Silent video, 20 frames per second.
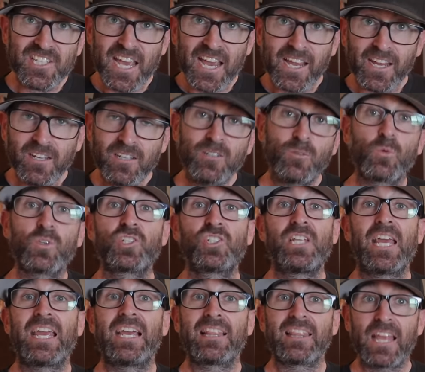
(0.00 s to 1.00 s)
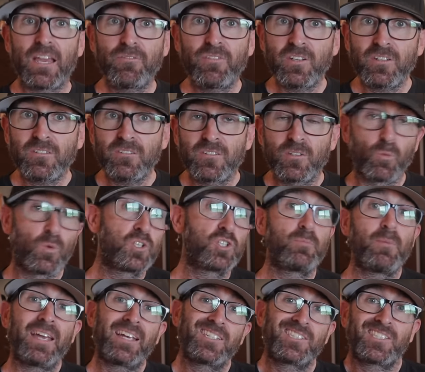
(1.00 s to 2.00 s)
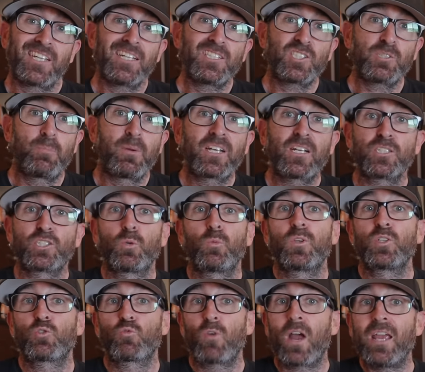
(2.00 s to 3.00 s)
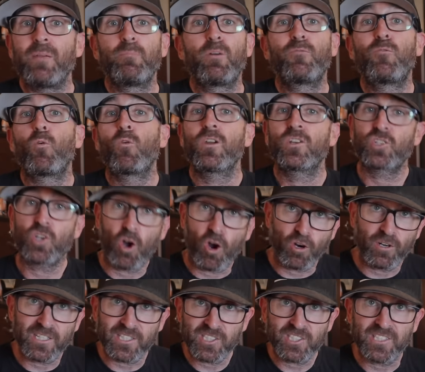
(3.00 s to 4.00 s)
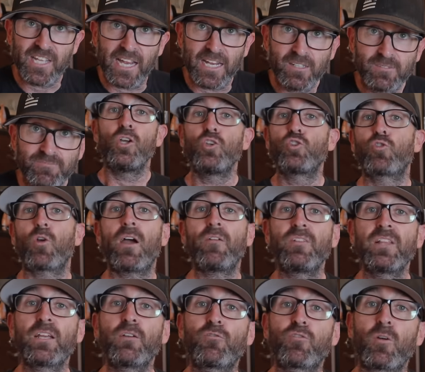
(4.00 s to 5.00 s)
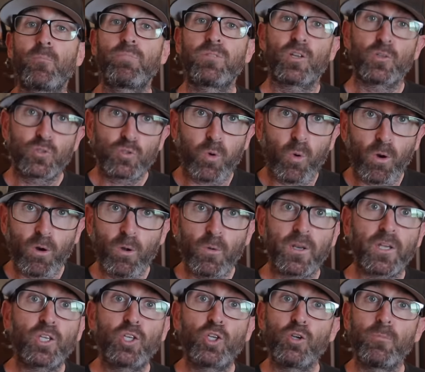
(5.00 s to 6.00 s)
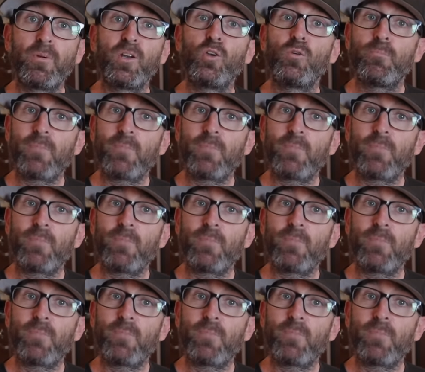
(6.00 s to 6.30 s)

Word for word: day was day 11, which makes sense because it was right before his hardest day. Traveling from Platoro to Cuba, New